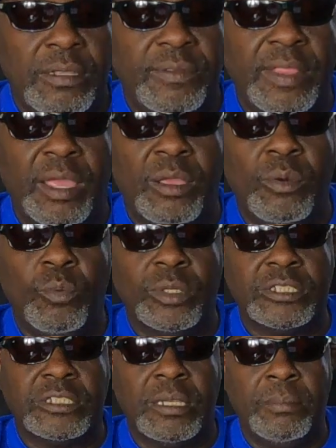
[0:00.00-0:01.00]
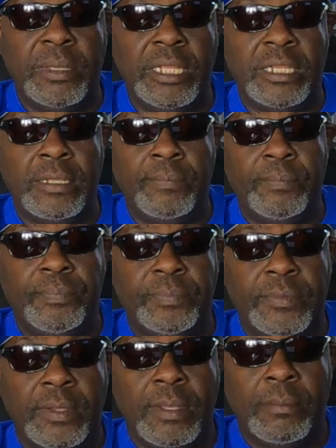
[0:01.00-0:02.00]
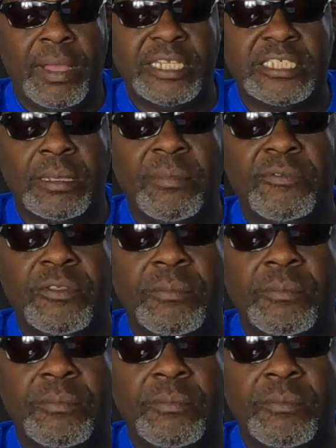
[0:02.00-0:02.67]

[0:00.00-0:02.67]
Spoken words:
that was committed by some of